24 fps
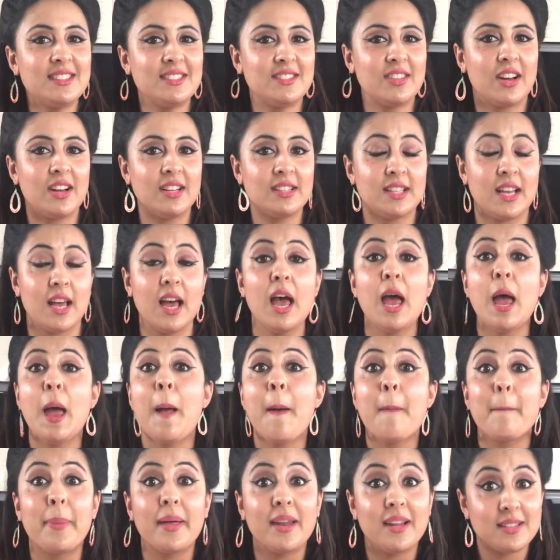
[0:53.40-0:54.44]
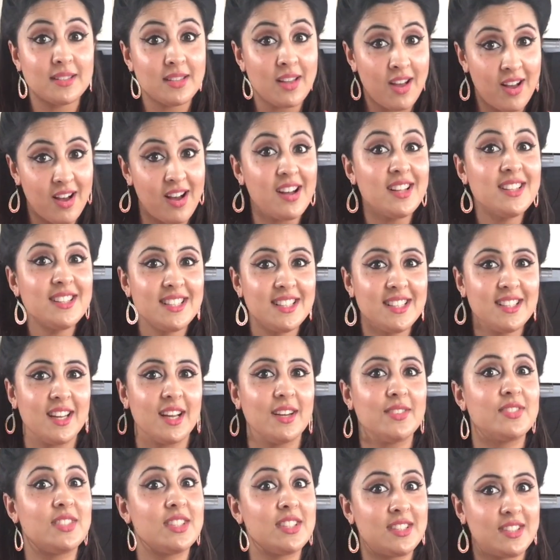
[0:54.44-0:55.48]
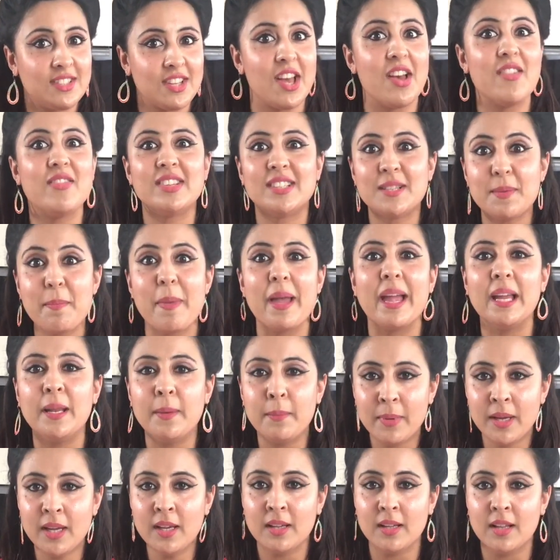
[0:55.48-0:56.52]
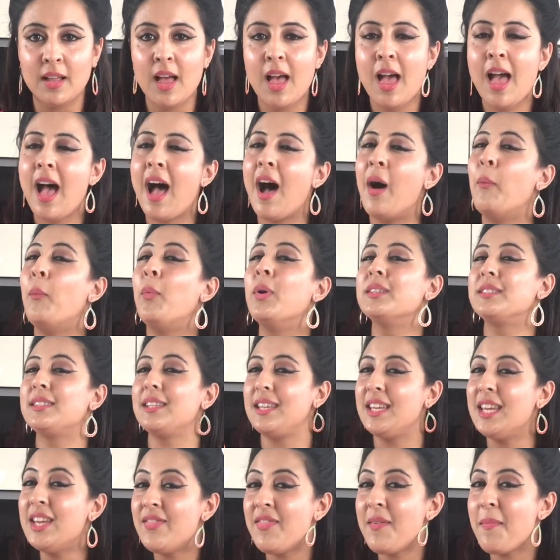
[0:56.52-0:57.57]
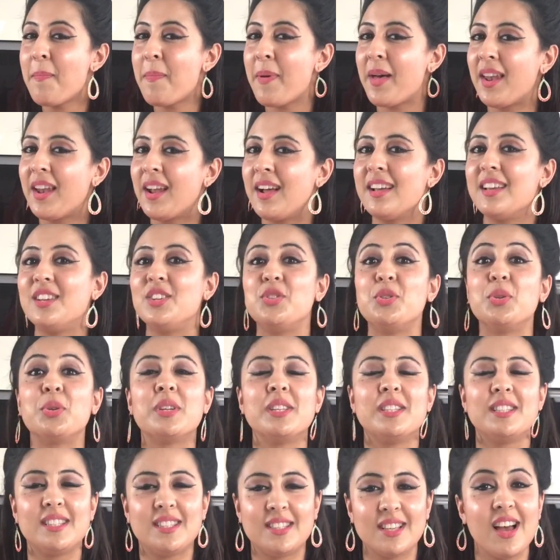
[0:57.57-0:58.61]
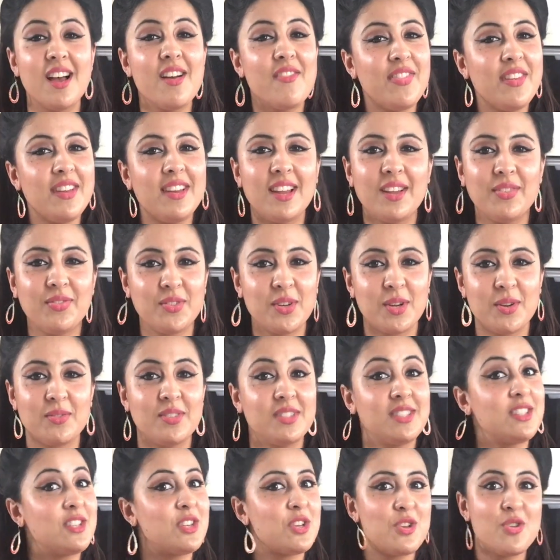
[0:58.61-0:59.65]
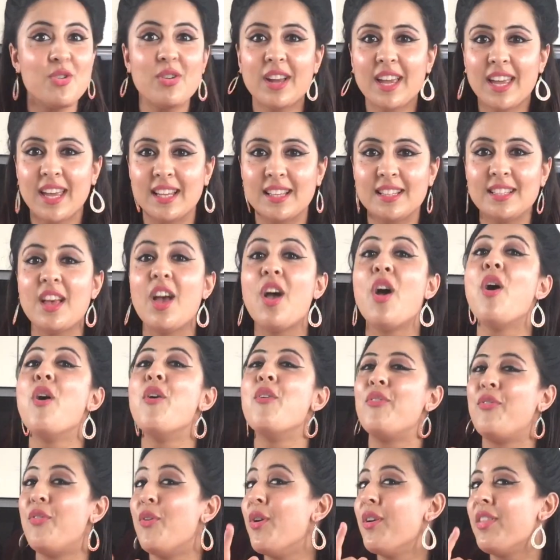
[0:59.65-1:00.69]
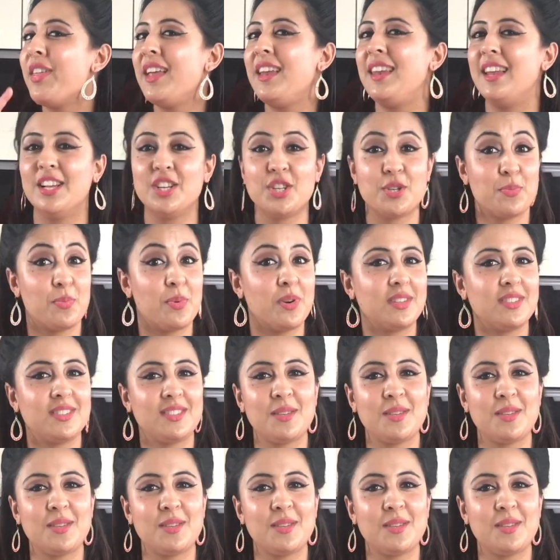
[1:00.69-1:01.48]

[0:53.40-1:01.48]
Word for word: starter, but it's hearty enough to serve as a main meal. And what's even better is you can serve the leftovers to your kids for their lunchbox